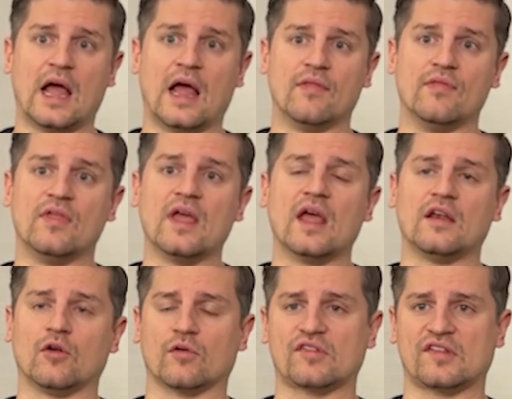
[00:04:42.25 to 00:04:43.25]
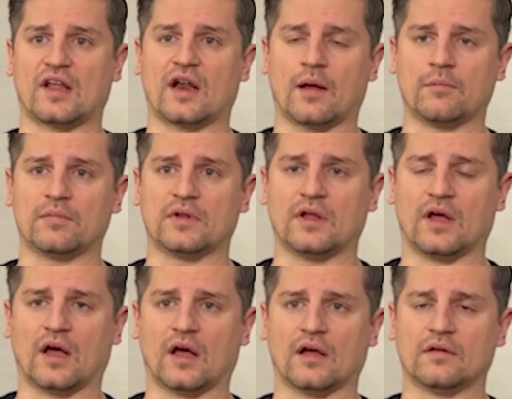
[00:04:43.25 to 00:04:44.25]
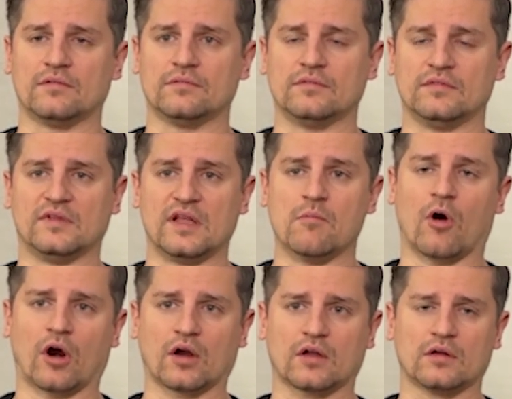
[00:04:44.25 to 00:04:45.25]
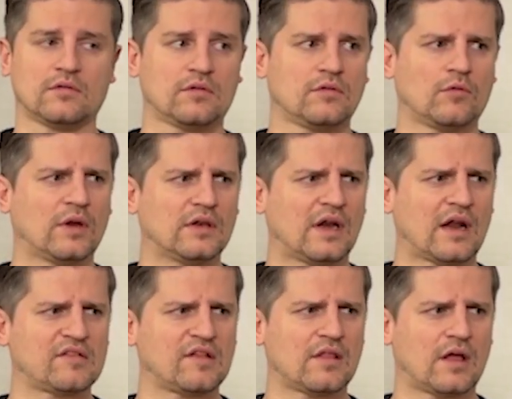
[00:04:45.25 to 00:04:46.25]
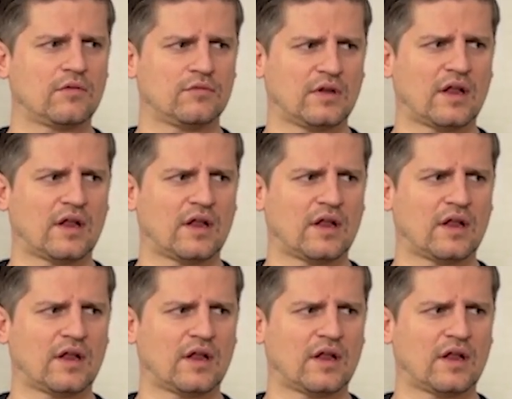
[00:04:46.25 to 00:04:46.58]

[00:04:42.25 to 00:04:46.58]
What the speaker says: and then you'll set up DMARC. Wait, did I say that?